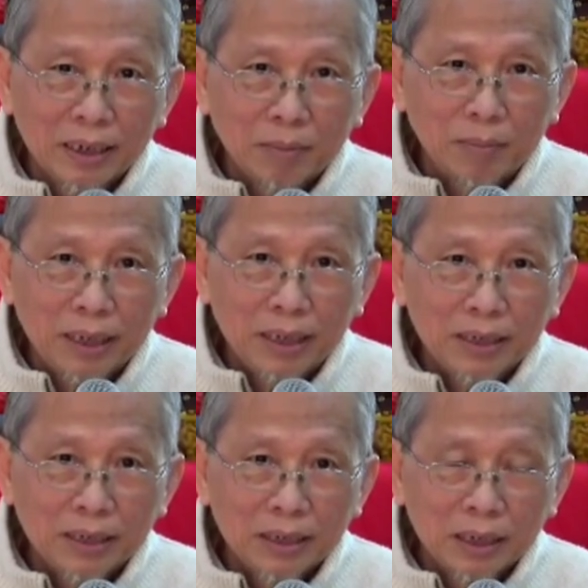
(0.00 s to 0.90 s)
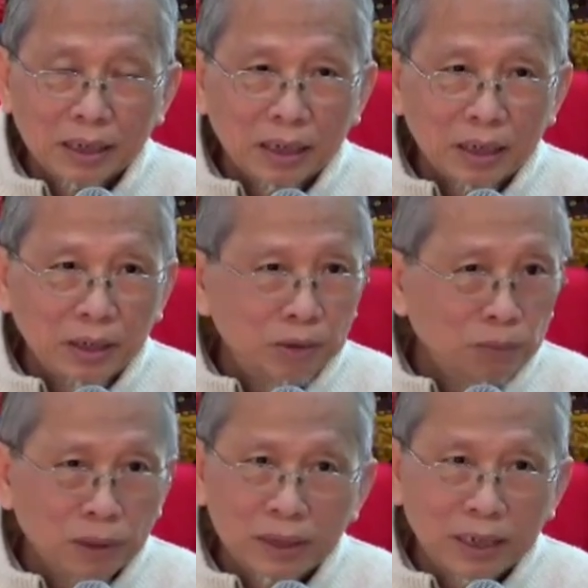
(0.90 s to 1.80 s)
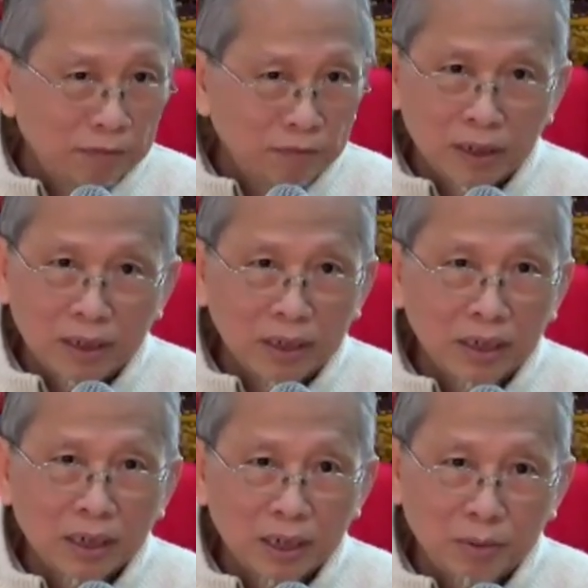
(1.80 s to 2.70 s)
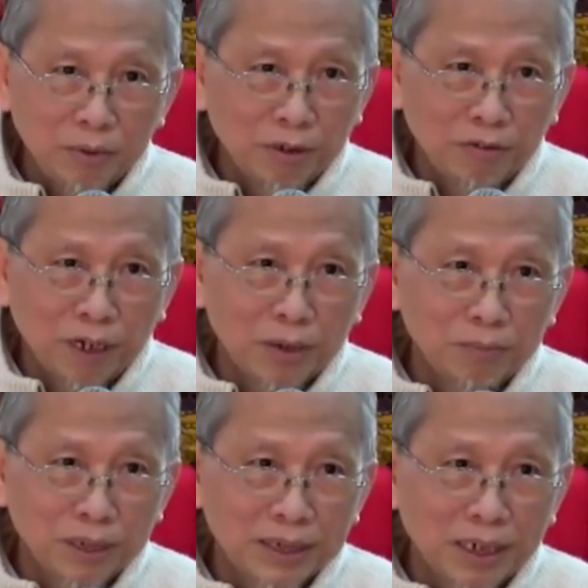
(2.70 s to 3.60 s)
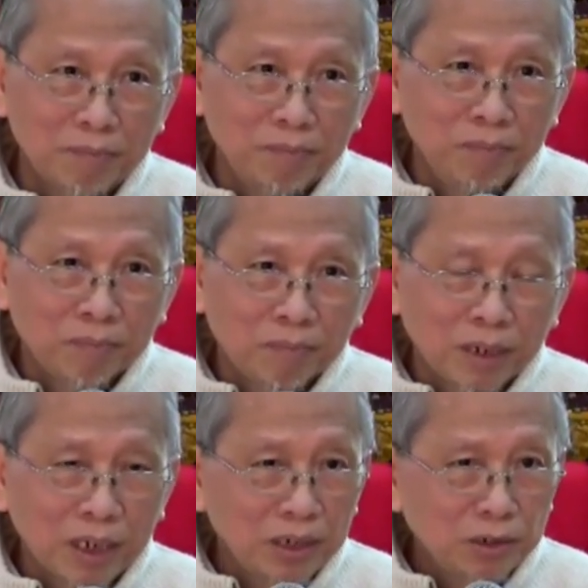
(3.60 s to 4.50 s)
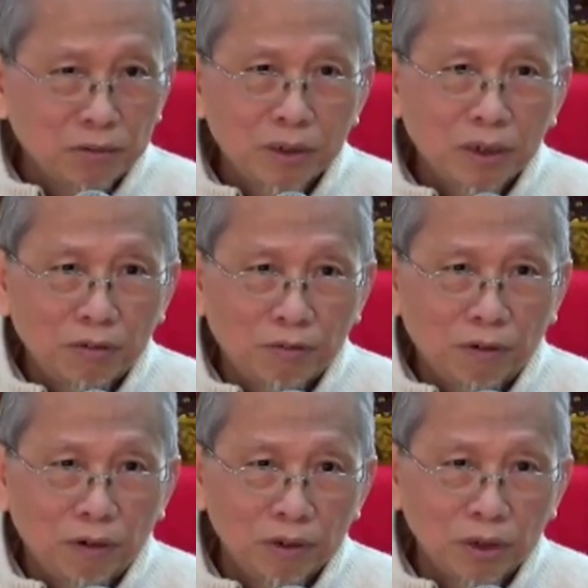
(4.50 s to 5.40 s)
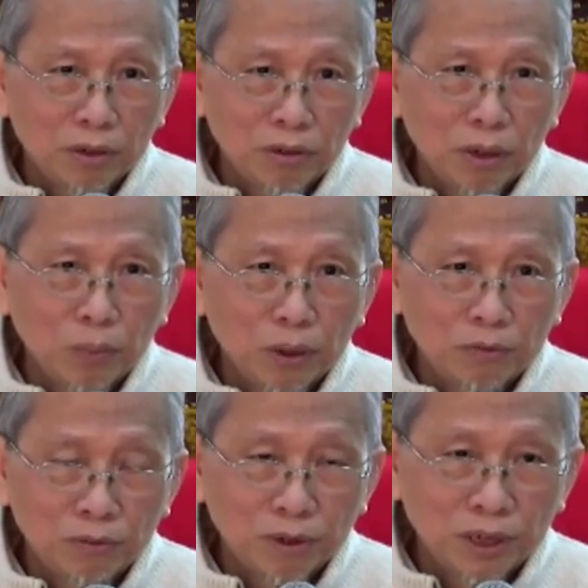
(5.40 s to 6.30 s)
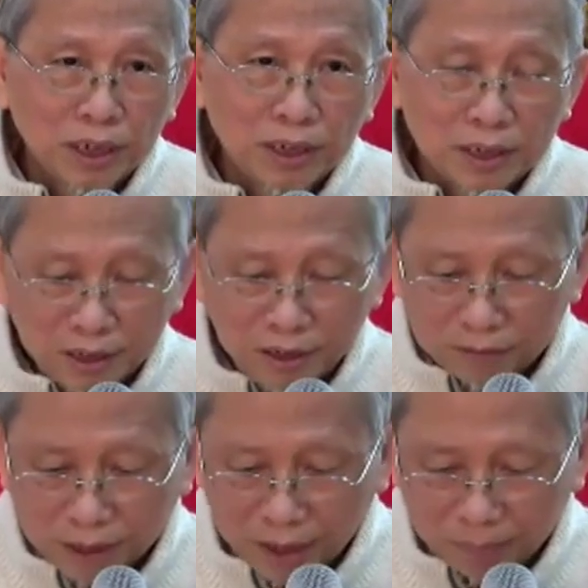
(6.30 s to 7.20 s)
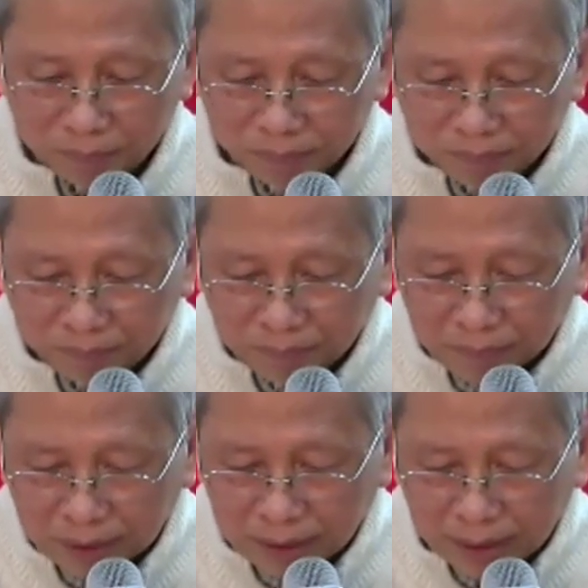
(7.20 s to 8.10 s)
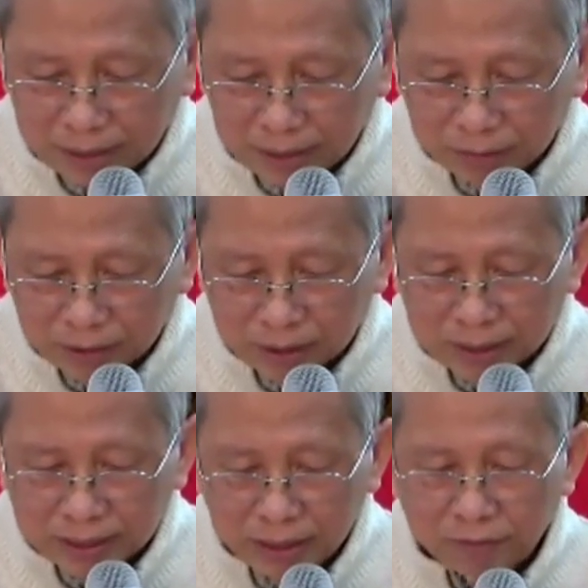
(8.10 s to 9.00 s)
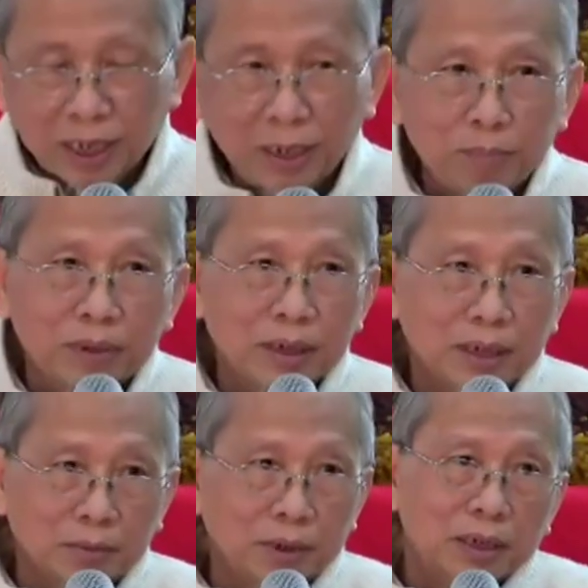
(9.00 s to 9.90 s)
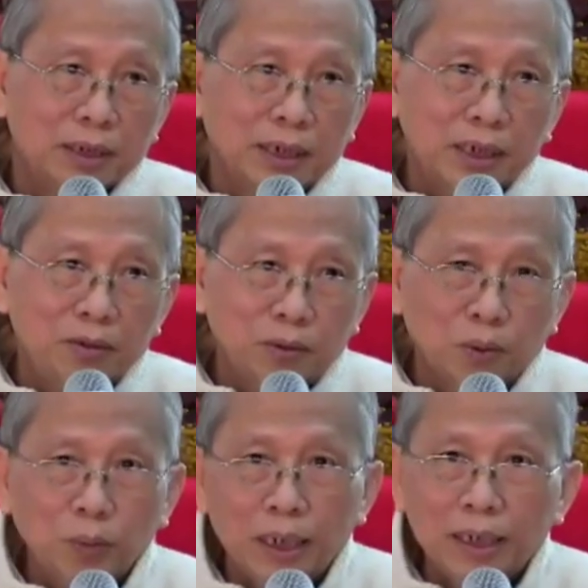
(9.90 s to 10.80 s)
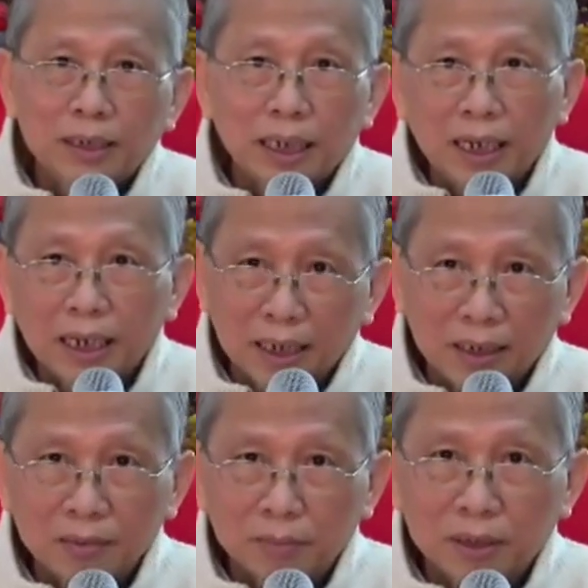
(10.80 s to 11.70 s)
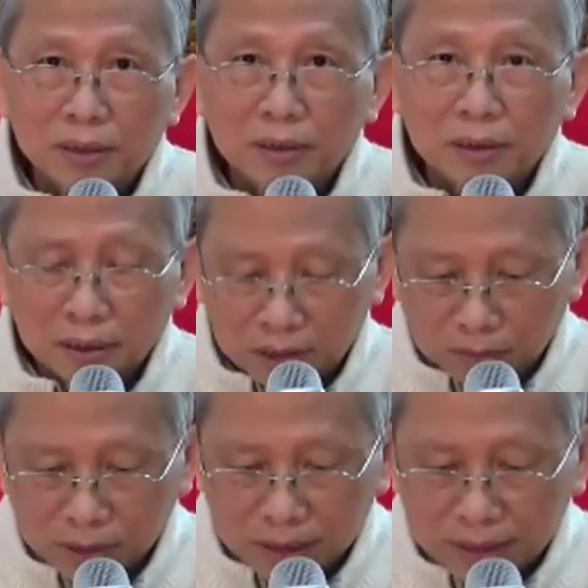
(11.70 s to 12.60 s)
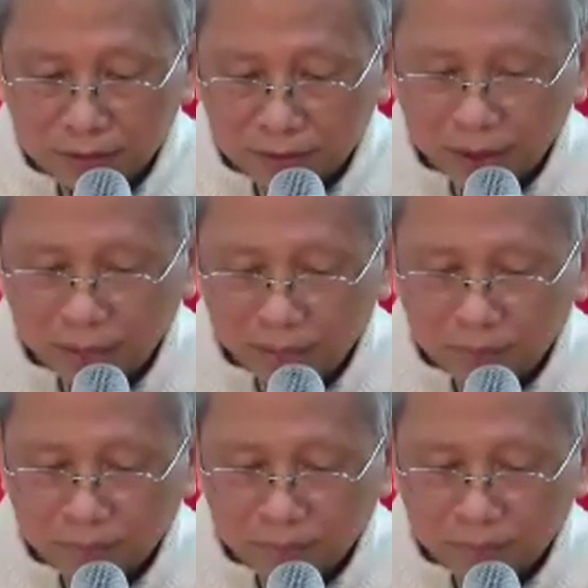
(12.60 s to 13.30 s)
means you will definitely keep your 5 precepts, and you will not fall into the willful state, the evil rhyme. And you will receive great merit, because sainthood way is an enlightenment. You will receive great